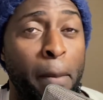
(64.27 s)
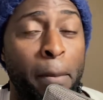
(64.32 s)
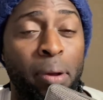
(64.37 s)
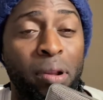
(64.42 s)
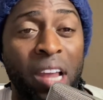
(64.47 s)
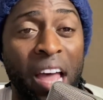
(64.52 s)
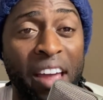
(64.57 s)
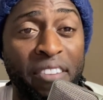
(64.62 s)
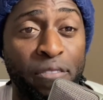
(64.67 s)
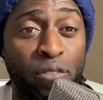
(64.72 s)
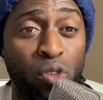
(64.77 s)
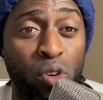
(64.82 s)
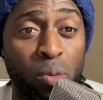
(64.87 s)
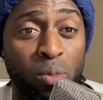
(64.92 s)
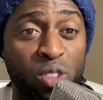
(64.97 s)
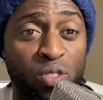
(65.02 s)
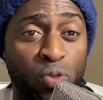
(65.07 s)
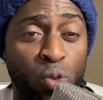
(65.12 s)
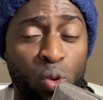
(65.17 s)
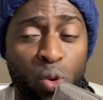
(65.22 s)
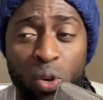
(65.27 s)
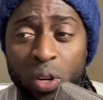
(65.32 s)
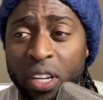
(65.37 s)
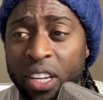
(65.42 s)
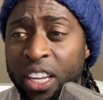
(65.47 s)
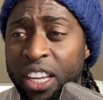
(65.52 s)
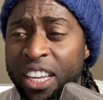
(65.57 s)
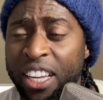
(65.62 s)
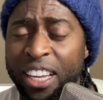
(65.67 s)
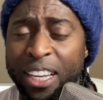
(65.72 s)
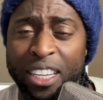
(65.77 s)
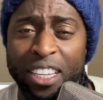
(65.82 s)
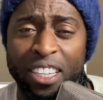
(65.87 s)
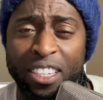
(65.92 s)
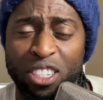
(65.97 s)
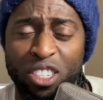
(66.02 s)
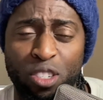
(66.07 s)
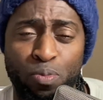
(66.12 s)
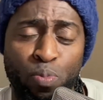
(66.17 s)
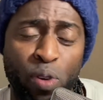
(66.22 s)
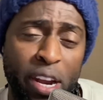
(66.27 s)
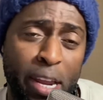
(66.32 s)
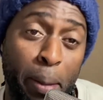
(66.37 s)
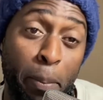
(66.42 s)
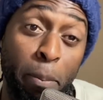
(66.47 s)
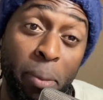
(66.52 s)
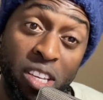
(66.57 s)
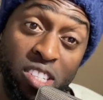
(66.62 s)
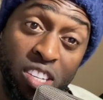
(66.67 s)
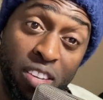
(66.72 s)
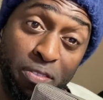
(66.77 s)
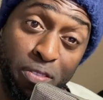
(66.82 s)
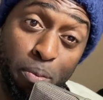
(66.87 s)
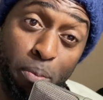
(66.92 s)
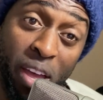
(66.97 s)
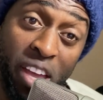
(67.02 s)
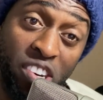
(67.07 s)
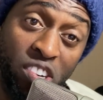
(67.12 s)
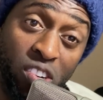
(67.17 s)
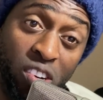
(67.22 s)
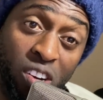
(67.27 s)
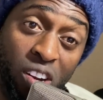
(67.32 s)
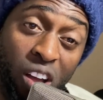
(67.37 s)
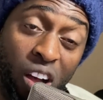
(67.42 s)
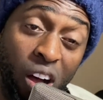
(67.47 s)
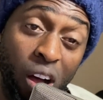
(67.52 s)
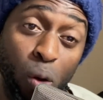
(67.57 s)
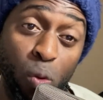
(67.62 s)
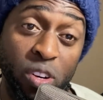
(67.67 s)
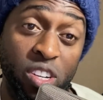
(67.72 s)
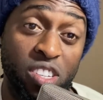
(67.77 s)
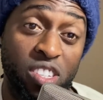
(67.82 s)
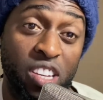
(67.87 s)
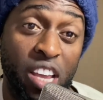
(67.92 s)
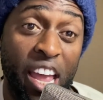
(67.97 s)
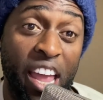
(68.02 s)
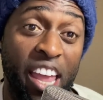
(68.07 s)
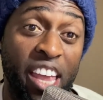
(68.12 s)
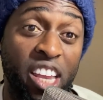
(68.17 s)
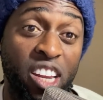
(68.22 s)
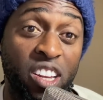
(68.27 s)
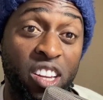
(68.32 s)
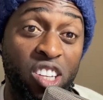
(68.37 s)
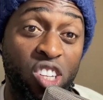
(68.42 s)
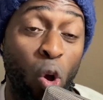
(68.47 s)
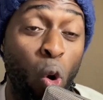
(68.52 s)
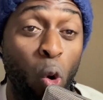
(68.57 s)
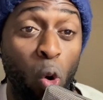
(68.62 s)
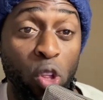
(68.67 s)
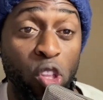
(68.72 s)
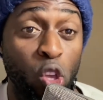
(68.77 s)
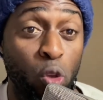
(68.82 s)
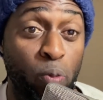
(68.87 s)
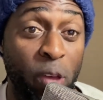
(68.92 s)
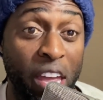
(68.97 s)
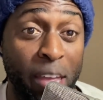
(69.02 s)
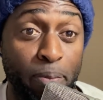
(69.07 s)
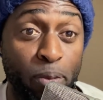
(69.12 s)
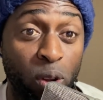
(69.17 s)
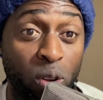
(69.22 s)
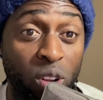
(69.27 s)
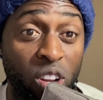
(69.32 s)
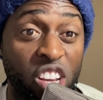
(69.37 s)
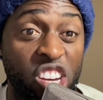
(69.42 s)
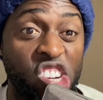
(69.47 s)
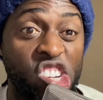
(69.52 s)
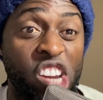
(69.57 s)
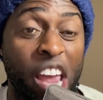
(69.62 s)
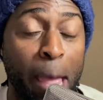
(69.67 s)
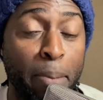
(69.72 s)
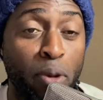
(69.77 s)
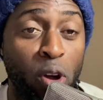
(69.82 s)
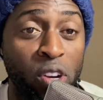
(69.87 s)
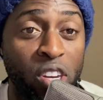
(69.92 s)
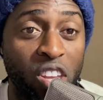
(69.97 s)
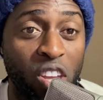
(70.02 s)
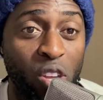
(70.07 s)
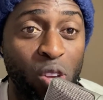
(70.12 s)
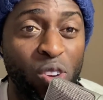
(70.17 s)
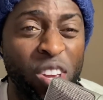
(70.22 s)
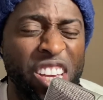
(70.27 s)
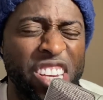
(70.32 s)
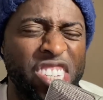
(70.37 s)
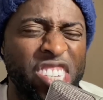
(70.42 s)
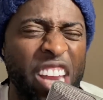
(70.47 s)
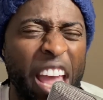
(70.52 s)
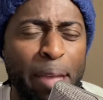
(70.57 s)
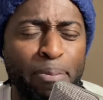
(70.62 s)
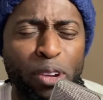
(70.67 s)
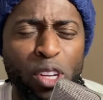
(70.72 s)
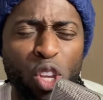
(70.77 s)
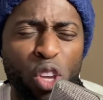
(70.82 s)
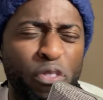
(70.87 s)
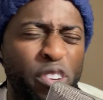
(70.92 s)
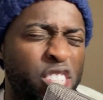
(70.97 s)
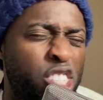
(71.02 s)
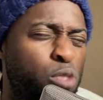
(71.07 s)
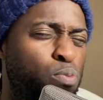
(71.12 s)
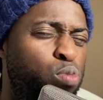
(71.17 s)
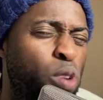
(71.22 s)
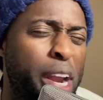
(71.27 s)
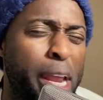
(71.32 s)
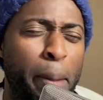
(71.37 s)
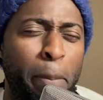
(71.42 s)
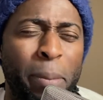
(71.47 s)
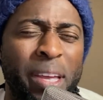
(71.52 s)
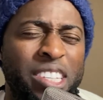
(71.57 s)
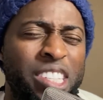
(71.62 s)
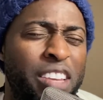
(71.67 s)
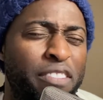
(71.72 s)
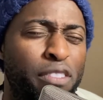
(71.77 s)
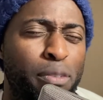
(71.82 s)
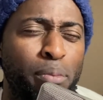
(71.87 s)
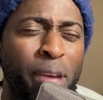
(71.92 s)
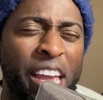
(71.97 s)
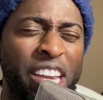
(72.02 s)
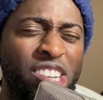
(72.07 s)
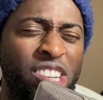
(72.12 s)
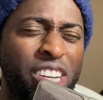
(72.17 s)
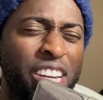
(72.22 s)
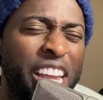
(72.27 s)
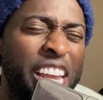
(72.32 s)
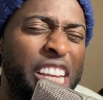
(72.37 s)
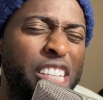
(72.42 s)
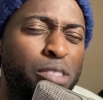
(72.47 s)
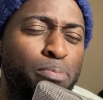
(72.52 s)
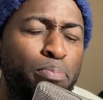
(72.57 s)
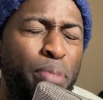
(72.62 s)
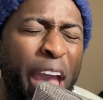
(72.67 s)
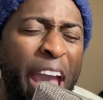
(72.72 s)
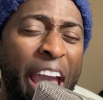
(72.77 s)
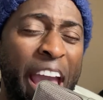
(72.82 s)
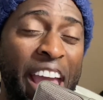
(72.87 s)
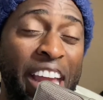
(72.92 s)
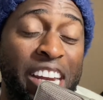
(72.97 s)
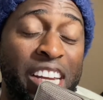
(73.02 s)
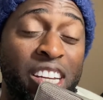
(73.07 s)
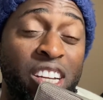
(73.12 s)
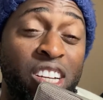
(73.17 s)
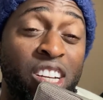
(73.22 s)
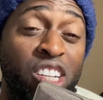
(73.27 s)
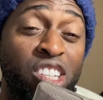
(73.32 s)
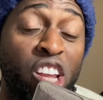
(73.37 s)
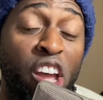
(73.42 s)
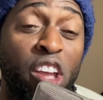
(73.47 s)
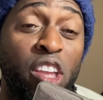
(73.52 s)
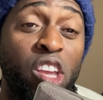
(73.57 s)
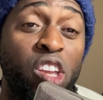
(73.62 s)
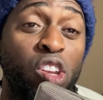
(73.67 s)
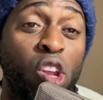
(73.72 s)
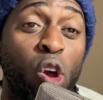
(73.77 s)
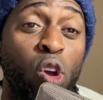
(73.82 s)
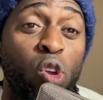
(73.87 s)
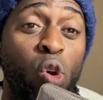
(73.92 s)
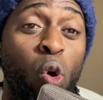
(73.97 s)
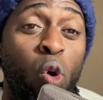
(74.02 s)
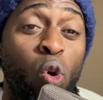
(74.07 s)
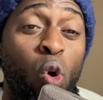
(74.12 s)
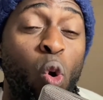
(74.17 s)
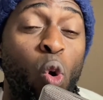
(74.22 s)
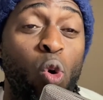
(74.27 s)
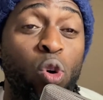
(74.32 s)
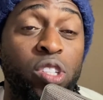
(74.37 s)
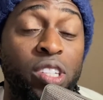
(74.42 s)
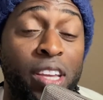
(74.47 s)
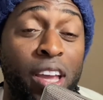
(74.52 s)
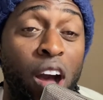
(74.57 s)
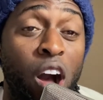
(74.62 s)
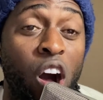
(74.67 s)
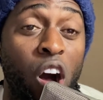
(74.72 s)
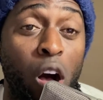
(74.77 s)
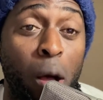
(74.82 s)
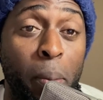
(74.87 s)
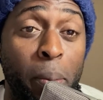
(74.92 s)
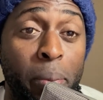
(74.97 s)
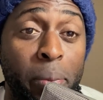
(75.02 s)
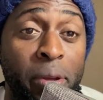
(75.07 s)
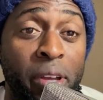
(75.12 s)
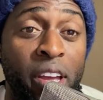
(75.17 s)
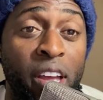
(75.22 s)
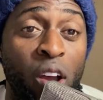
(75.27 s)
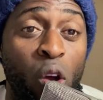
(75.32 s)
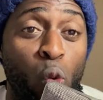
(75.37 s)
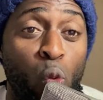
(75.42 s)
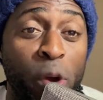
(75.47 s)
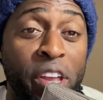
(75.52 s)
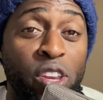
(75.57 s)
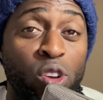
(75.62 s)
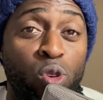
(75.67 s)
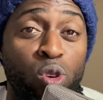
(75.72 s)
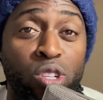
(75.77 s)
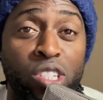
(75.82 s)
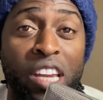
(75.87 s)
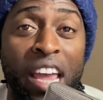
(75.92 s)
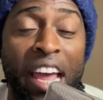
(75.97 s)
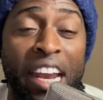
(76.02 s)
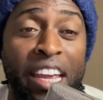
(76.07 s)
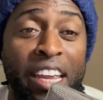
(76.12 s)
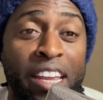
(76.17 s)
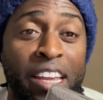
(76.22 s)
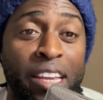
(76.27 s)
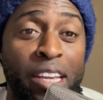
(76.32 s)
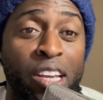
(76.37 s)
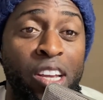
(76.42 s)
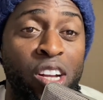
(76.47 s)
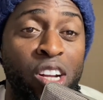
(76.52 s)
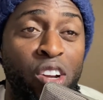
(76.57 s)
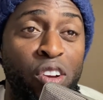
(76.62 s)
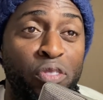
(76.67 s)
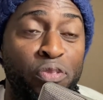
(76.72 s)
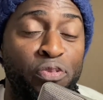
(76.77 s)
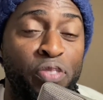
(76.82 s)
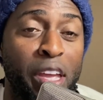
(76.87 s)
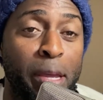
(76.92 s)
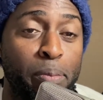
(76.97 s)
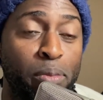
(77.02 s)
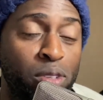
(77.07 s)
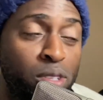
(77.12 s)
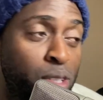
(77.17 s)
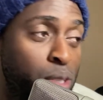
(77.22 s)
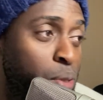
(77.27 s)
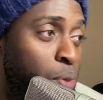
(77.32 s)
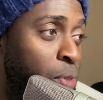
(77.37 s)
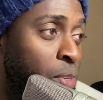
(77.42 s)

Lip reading: platforms for spreading misinformation. I want to say to all you people, shame on you. Shame on you for spreading misinformation. It's bad. Don't you know you're causing harm when you're telling fibs